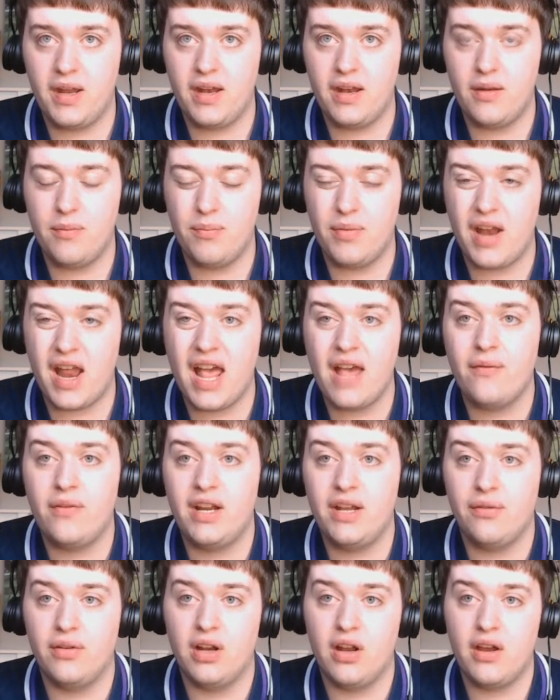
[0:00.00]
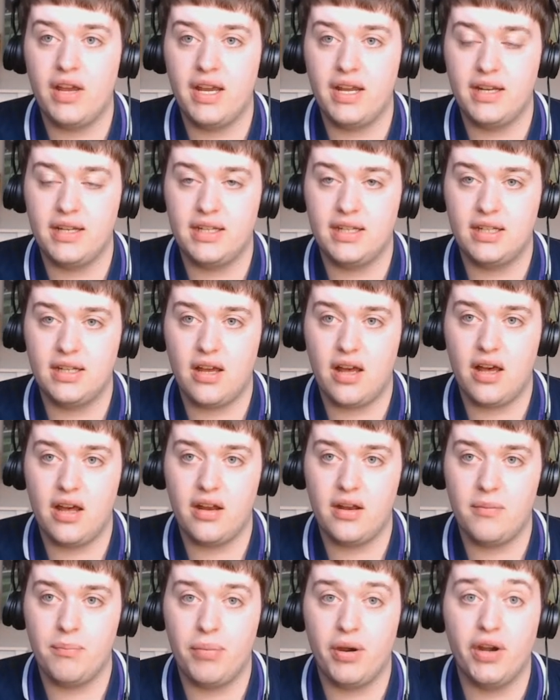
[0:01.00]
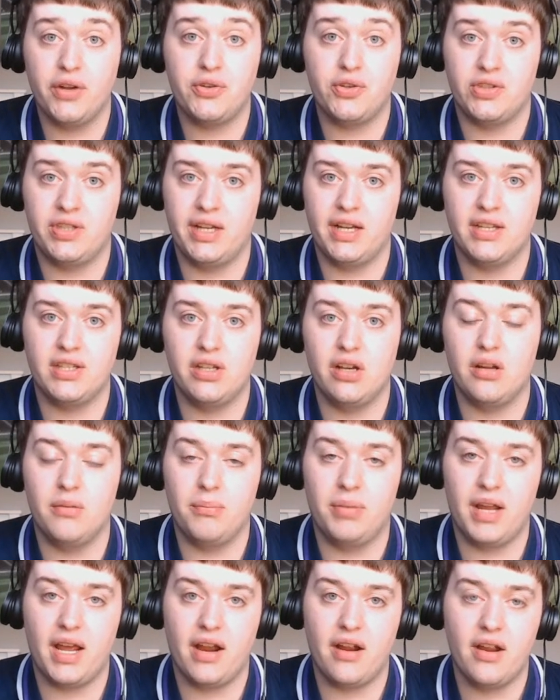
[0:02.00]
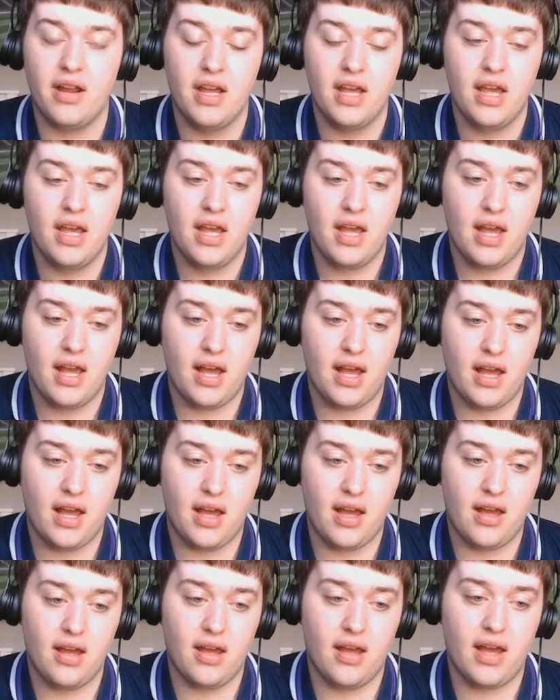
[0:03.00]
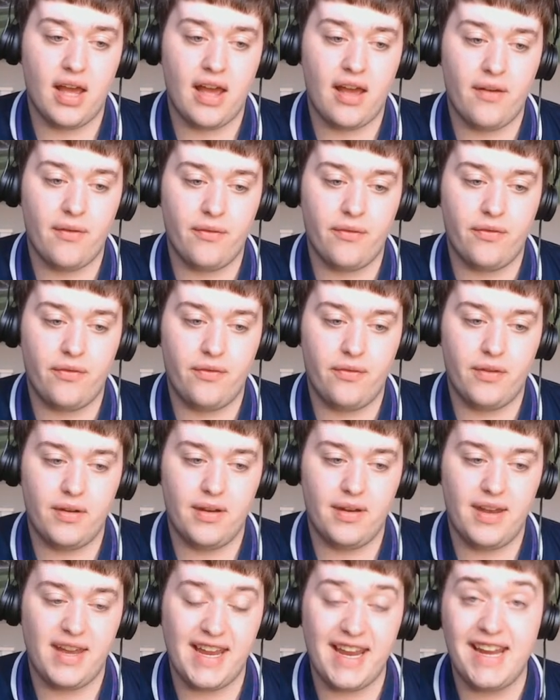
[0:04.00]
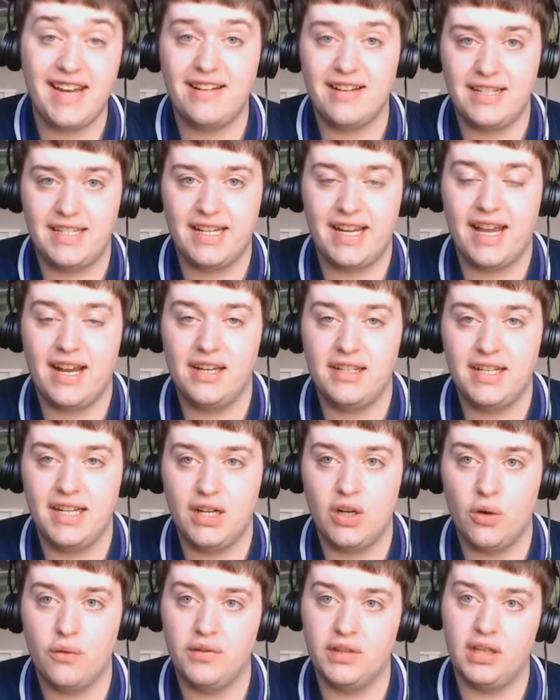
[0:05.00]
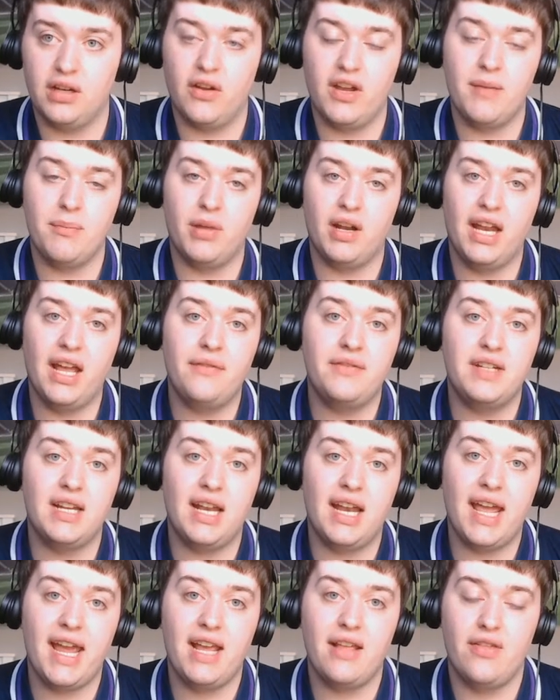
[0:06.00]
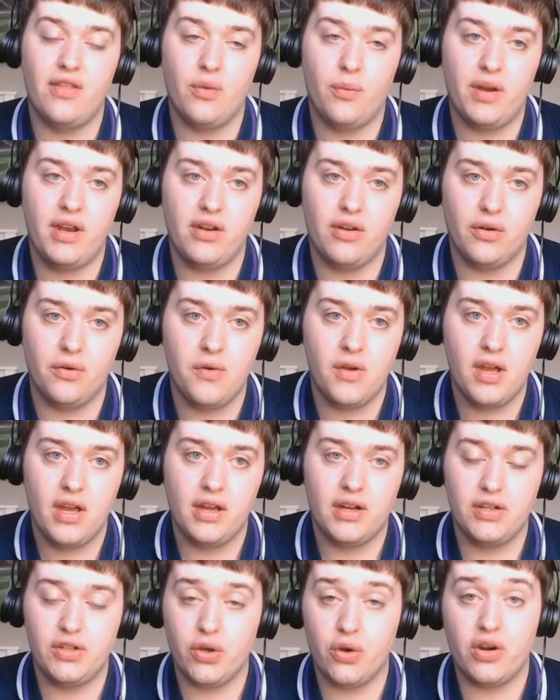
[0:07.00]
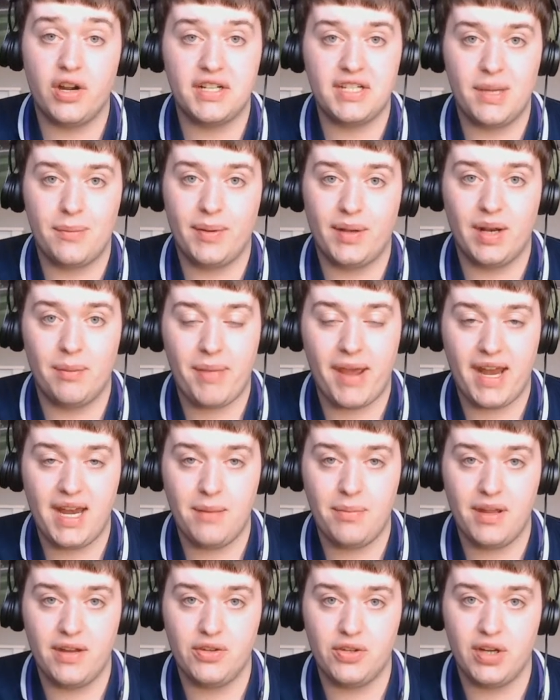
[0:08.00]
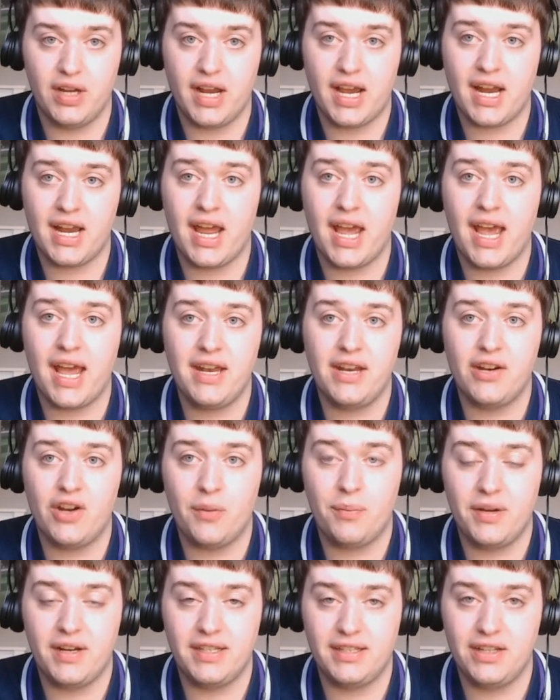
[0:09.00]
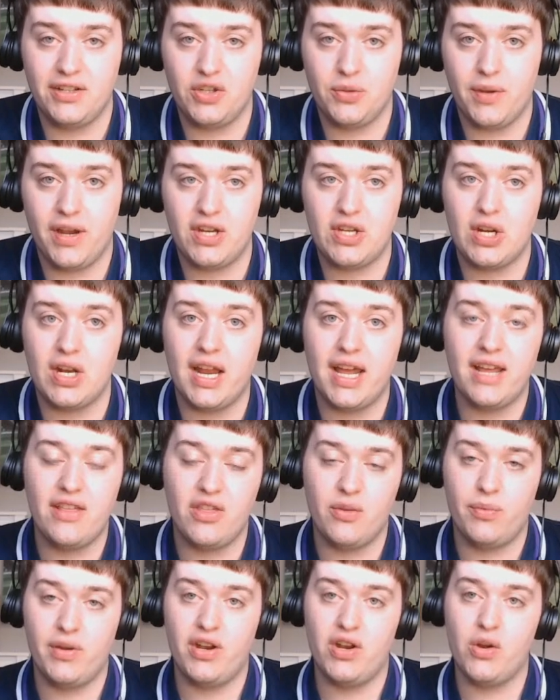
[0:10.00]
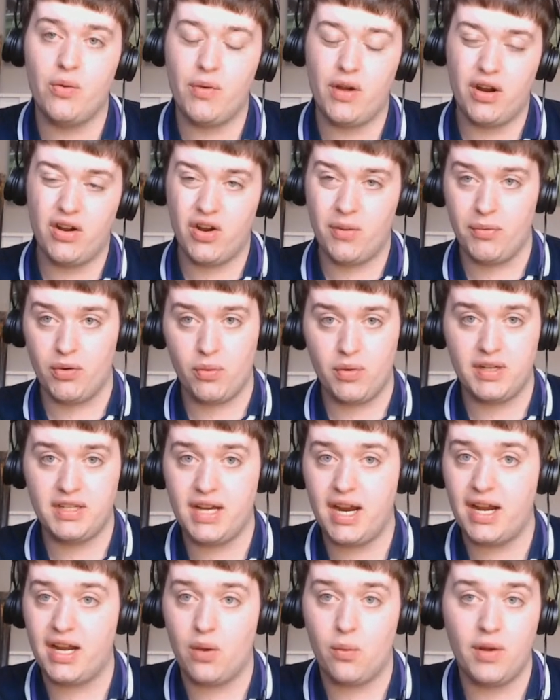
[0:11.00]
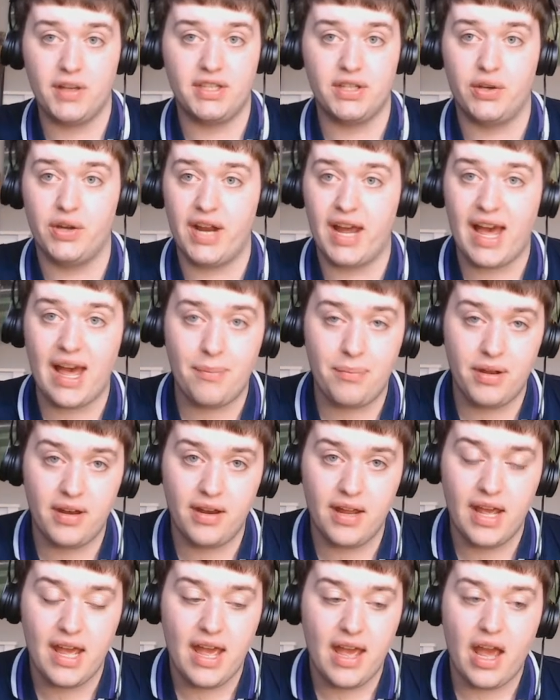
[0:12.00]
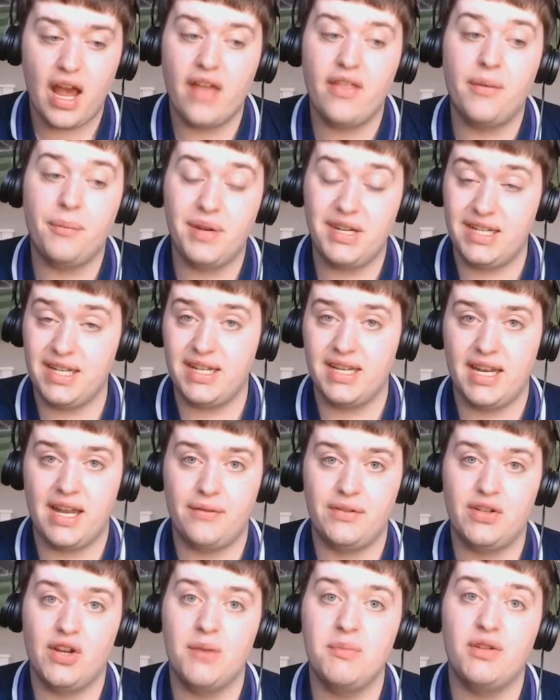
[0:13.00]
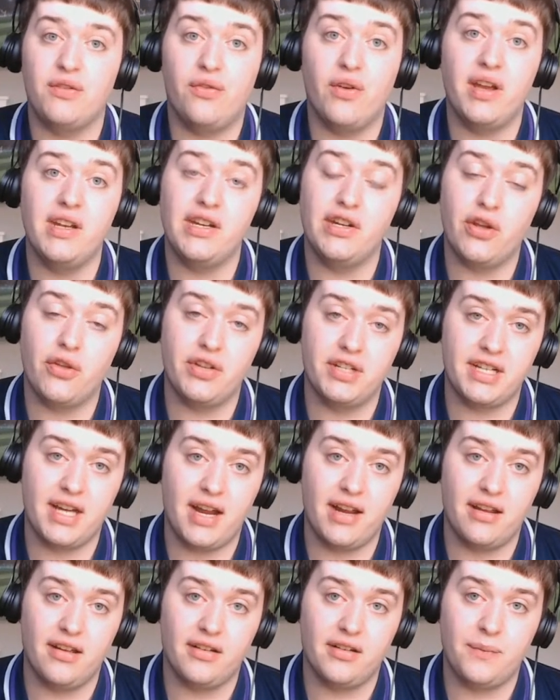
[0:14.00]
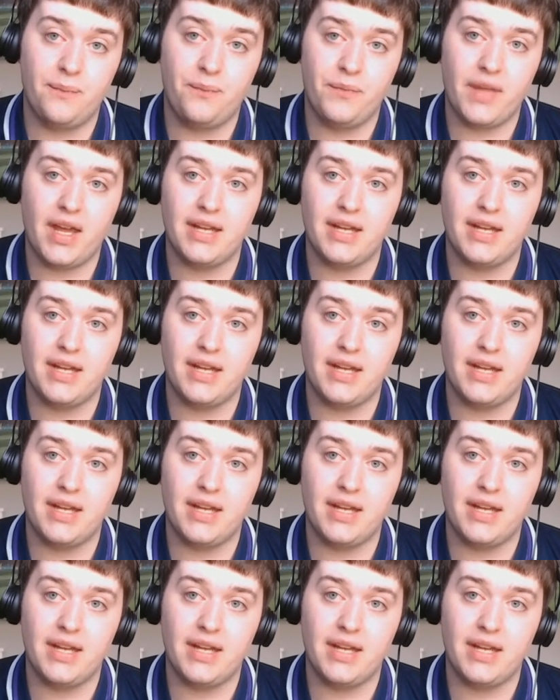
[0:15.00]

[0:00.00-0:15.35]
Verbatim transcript: been, been heavily reliant on purchasing a certain player, uh, have needed to get a deal over the line, but left it late in the window, done our typical penny pinching, and ended up in a situation late in the window where a number one target wasn't going to happen, and then we didn't have time to find another target